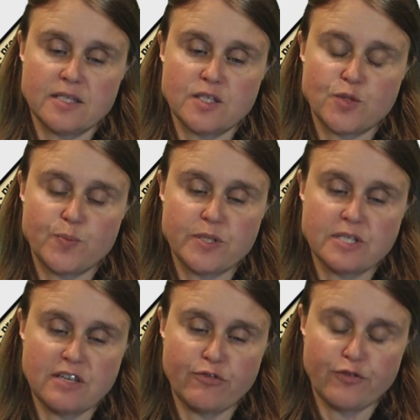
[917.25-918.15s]

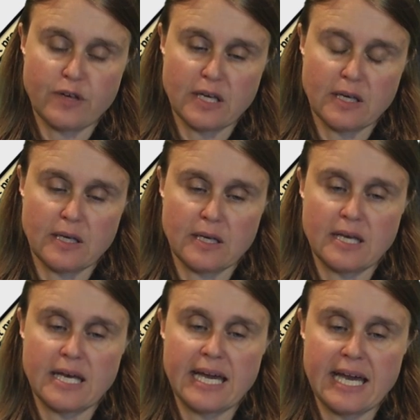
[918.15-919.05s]
specific
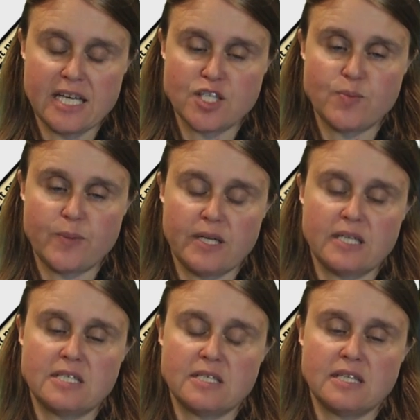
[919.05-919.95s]

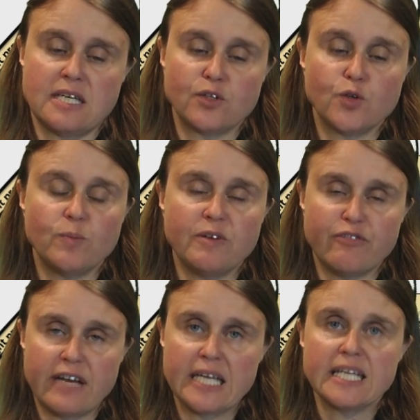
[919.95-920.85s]
aspect that could be
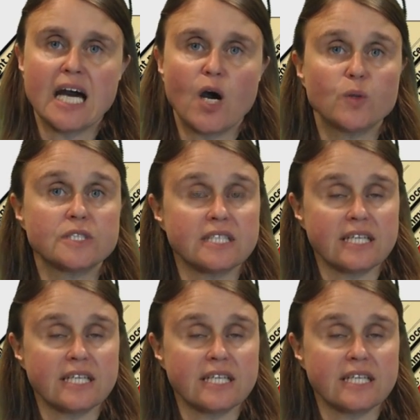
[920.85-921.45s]
found out